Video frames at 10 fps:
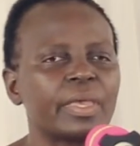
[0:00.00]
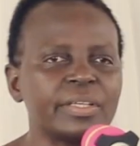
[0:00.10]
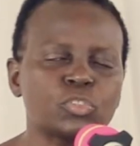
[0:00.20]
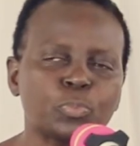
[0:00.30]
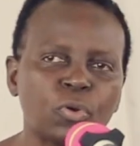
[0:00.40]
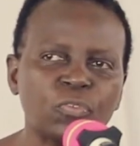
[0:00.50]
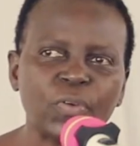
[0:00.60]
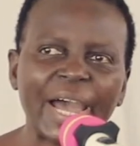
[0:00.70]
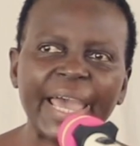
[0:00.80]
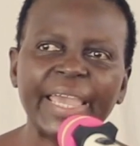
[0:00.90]
is to
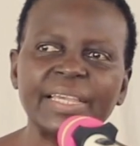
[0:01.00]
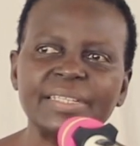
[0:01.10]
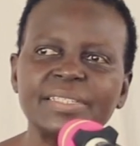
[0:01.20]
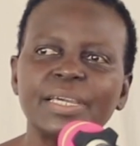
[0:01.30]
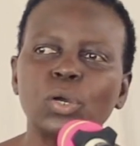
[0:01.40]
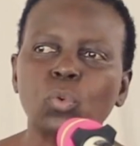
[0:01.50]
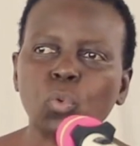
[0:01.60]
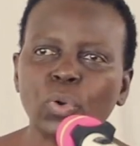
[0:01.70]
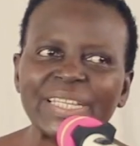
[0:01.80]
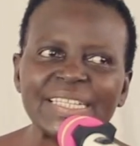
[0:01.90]
provide
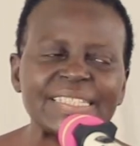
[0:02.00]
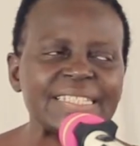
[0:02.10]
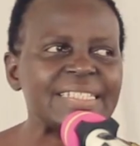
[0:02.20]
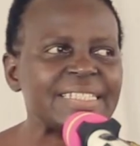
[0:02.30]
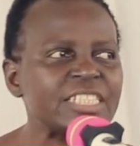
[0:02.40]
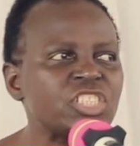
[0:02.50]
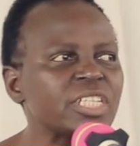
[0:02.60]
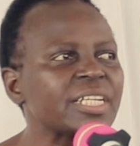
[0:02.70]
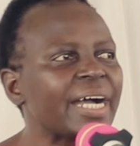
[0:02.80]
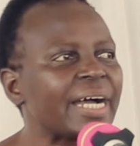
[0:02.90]
quality
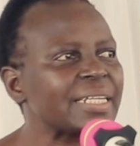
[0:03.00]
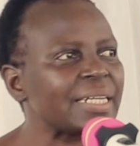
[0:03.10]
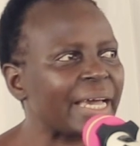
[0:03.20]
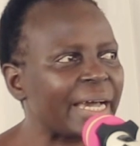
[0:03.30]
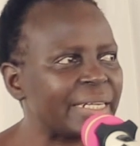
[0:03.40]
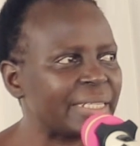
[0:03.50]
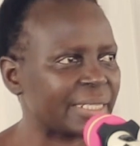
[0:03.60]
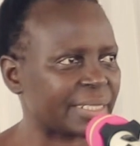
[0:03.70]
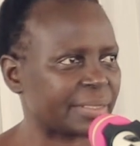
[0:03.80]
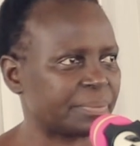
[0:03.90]
teaching and learning.